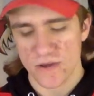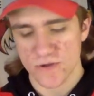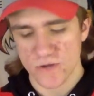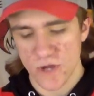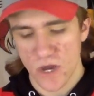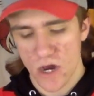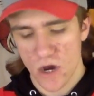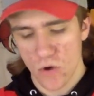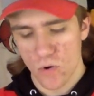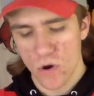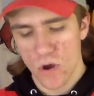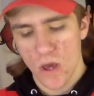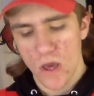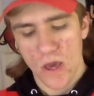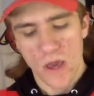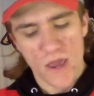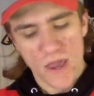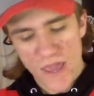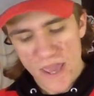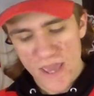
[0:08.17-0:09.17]
So
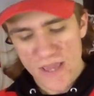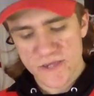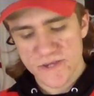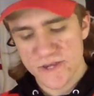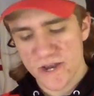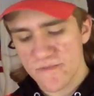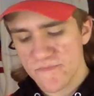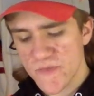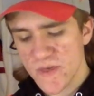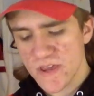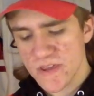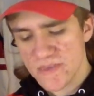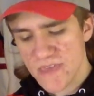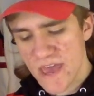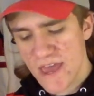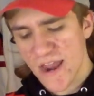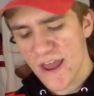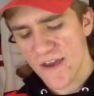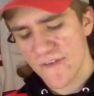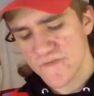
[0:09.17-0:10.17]
it's something
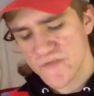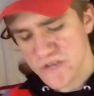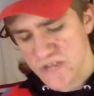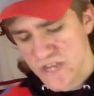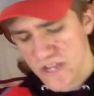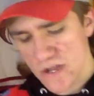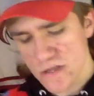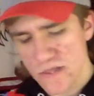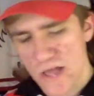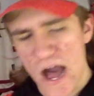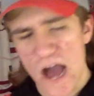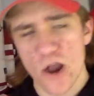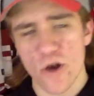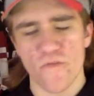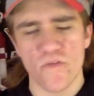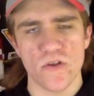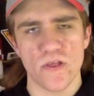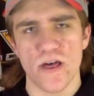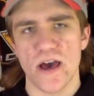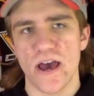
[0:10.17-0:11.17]
that I've seen a lot
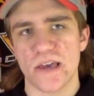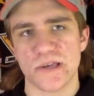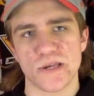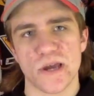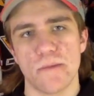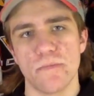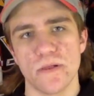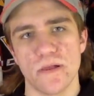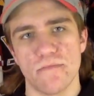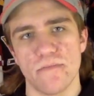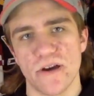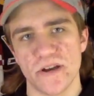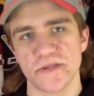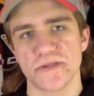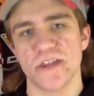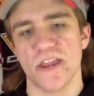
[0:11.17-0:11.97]
over the last couple of months,